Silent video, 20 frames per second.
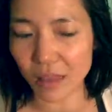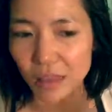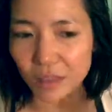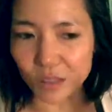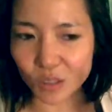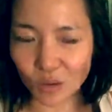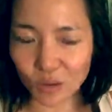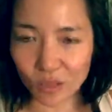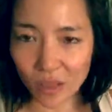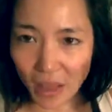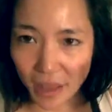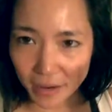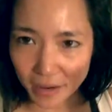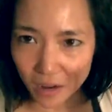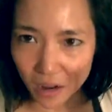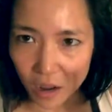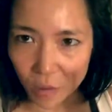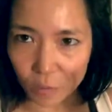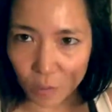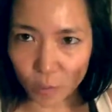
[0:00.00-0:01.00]
so that
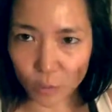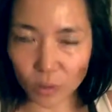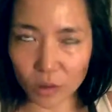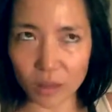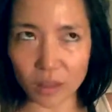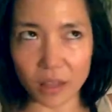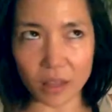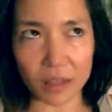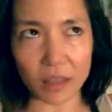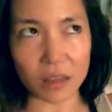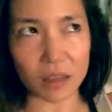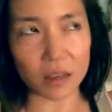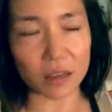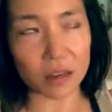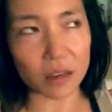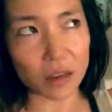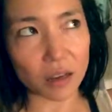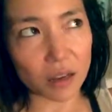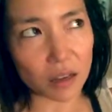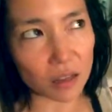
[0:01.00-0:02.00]
coupled with like
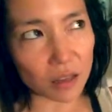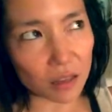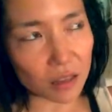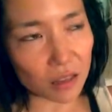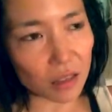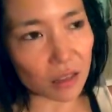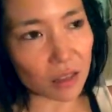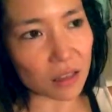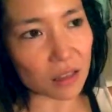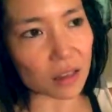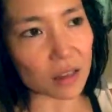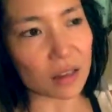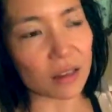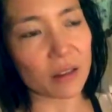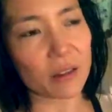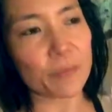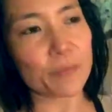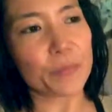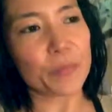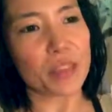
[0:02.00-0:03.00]

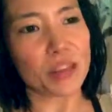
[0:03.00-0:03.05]
the